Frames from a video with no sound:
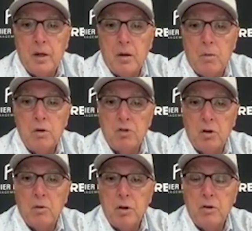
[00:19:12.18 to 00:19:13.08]
we still
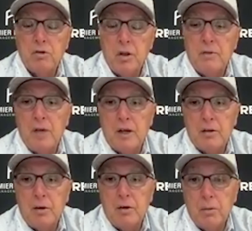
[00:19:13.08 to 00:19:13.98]
have a lot to
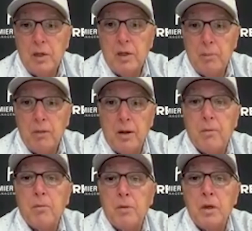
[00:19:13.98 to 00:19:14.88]
learn, and we can get
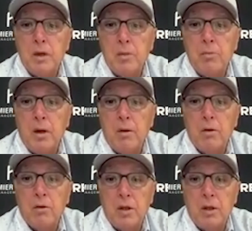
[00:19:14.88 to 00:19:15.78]
better.
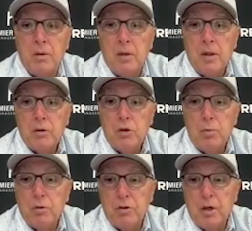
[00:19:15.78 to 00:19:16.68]
There's another
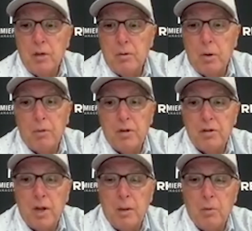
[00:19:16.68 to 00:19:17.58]
2%. Hopefully it's
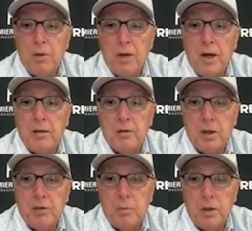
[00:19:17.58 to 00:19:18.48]
not more than that, the
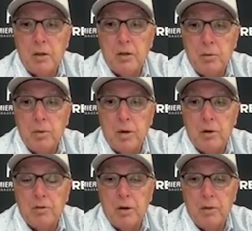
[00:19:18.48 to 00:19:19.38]
things that we can do
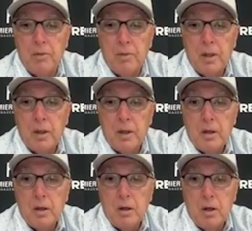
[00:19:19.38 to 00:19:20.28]
better. So
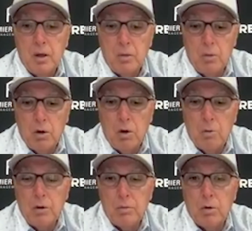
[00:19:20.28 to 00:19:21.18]
we're
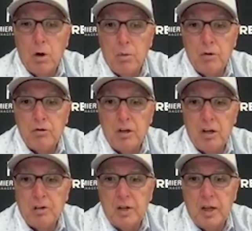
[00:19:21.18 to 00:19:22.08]
always
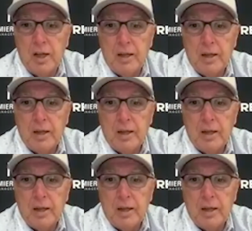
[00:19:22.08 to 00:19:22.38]
chasing that.